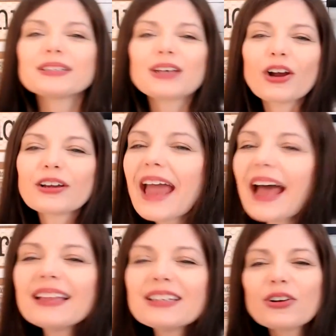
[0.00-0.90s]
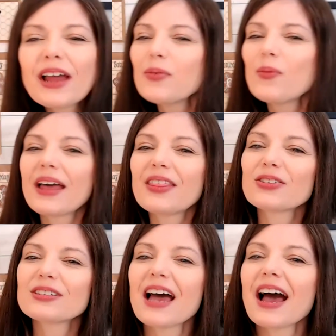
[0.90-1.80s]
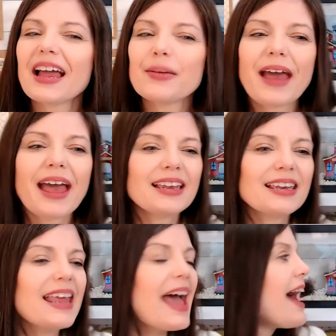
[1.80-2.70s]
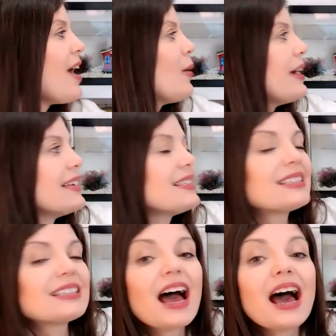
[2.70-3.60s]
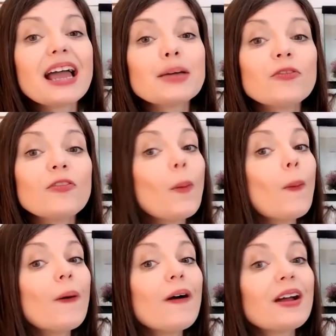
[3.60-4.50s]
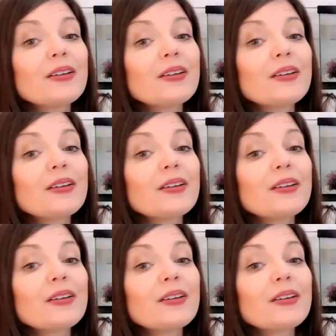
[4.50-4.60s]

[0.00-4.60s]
was our calendar and weather time. And now it's time for